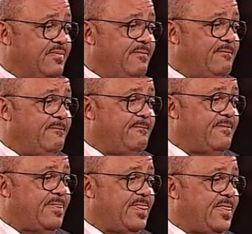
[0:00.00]

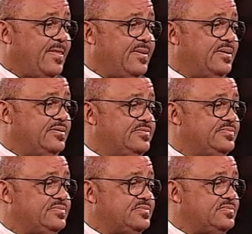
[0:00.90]

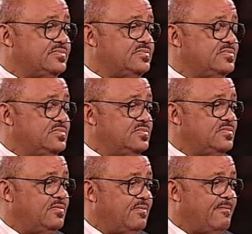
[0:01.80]

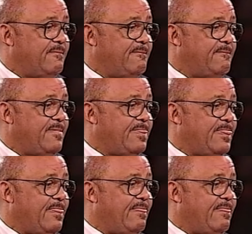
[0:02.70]
(no one is talking)